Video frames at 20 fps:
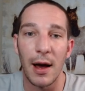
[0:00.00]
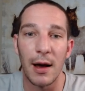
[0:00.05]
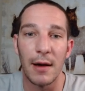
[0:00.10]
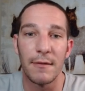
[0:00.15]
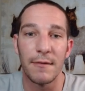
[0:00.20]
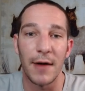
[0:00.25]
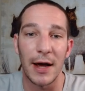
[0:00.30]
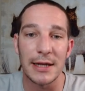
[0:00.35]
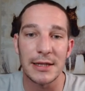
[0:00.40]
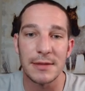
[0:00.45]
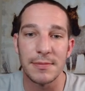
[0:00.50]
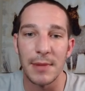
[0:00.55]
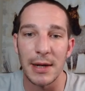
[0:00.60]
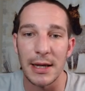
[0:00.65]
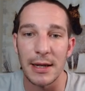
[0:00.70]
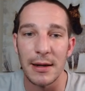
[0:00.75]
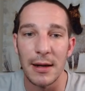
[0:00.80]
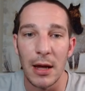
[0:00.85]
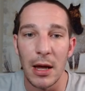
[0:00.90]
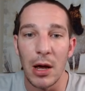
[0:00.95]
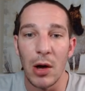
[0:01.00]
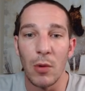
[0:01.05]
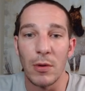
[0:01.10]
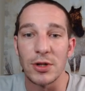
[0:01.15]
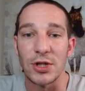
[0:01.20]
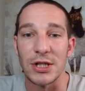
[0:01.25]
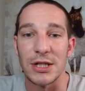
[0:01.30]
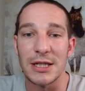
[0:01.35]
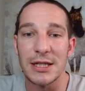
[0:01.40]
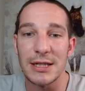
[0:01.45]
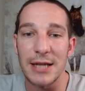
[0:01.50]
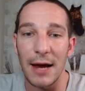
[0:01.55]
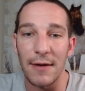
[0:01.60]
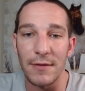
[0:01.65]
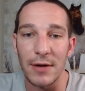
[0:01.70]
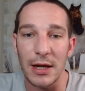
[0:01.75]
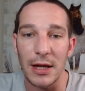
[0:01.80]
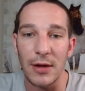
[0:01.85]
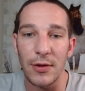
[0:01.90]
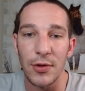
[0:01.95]
vestment, which is
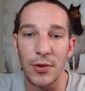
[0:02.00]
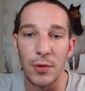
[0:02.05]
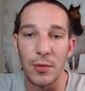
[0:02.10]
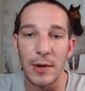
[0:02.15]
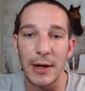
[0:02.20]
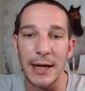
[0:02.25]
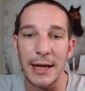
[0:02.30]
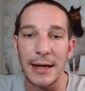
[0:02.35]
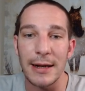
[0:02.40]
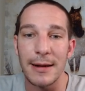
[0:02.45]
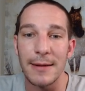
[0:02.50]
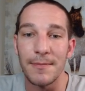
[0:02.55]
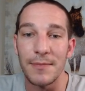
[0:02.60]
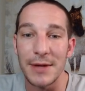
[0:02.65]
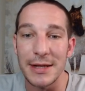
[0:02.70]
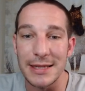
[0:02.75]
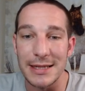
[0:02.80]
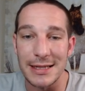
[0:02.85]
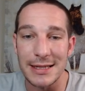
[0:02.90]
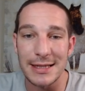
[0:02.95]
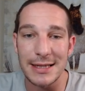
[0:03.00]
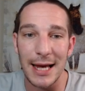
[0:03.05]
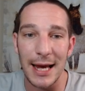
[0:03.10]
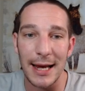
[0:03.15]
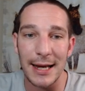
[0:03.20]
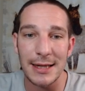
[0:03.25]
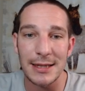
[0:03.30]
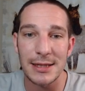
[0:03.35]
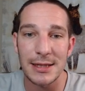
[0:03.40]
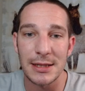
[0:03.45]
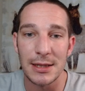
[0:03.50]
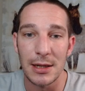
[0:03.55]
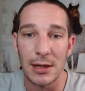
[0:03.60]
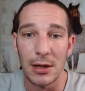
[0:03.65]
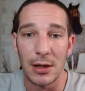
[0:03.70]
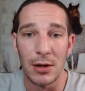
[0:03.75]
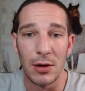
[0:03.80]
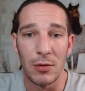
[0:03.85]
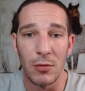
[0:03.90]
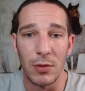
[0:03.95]
73.6,
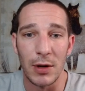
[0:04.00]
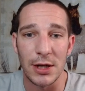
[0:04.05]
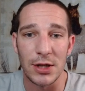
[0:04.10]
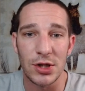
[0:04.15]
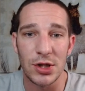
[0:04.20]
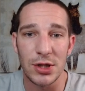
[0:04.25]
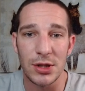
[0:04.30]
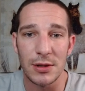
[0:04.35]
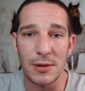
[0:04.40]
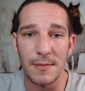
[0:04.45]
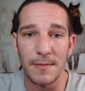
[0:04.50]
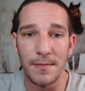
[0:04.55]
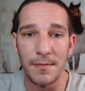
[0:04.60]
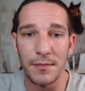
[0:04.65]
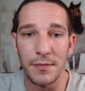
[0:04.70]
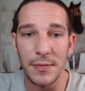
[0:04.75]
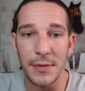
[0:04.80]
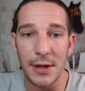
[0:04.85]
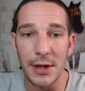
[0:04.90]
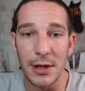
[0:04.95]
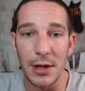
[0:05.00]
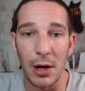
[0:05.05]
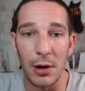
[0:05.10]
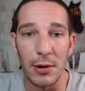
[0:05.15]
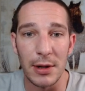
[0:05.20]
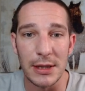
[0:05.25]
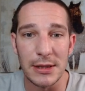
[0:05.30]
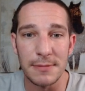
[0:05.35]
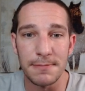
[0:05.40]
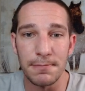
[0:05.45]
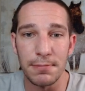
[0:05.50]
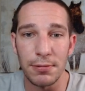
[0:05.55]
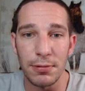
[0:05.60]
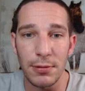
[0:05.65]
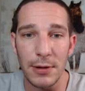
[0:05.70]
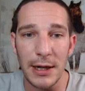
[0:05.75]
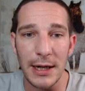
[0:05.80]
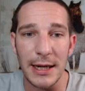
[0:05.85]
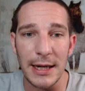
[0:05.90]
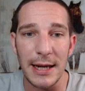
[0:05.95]
which, you know, is
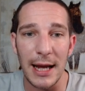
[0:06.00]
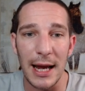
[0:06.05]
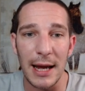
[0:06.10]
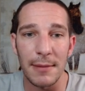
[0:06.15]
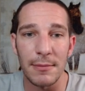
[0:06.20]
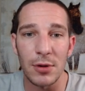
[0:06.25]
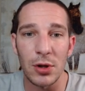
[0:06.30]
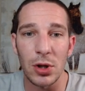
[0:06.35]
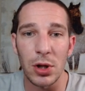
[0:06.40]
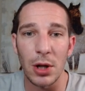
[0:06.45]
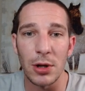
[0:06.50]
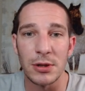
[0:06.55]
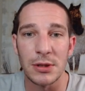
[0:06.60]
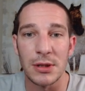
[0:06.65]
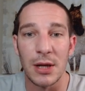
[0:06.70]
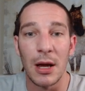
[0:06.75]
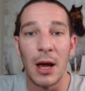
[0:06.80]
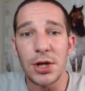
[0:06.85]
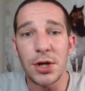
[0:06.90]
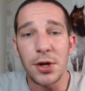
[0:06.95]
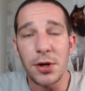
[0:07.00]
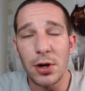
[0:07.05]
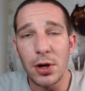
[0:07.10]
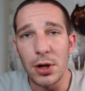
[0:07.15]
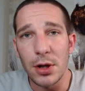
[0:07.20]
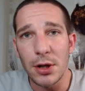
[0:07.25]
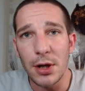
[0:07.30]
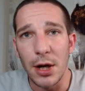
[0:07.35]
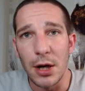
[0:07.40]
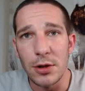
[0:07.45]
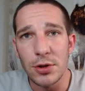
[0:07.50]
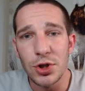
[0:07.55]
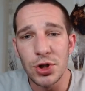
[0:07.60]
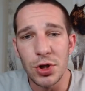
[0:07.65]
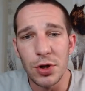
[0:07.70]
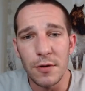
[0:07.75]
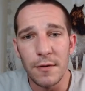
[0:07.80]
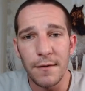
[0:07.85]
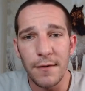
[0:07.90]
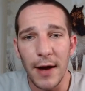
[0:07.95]
pretty damn close. You could go
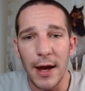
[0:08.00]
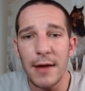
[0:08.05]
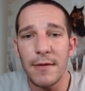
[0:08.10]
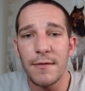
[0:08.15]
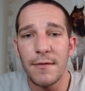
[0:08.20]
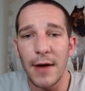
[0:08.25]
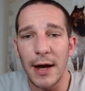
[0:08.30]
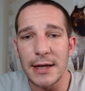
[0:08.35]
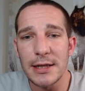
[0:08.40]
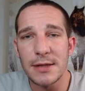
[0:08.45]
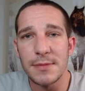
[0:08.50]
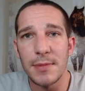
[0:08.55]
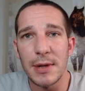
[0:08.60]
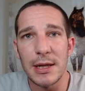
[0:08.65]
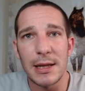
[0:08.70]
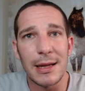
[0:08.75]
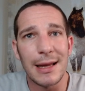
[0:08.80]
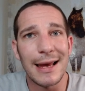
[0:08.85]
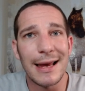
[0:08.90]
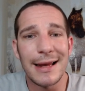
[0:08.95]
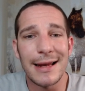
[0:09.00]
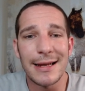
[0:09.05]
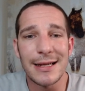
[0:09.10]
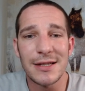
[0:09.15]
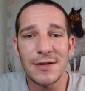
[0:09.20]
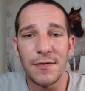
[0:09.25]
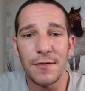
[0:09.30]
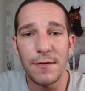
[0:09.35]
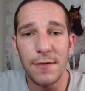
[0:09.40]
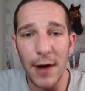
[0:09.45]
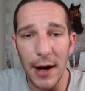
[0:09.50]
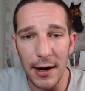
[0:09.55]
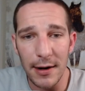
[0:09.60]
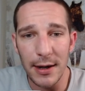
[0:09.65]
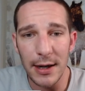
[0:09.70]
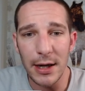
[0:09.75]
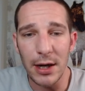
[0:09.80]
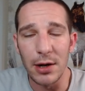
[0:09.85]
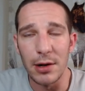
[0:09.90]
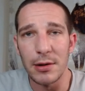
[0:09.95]
True Faith vestment. It is
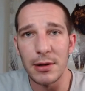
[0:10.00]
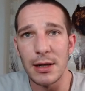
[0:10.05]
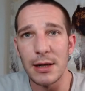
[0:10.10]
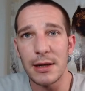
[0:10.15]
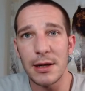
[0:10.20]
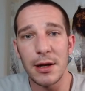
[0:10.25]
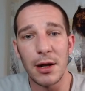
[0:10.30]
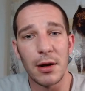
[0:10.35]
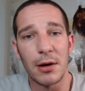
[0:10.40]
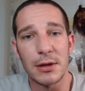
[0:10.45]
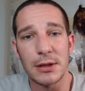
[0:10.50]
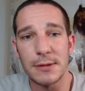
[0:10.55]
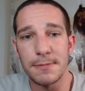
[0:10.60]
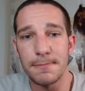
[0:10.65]
very good. You know, it's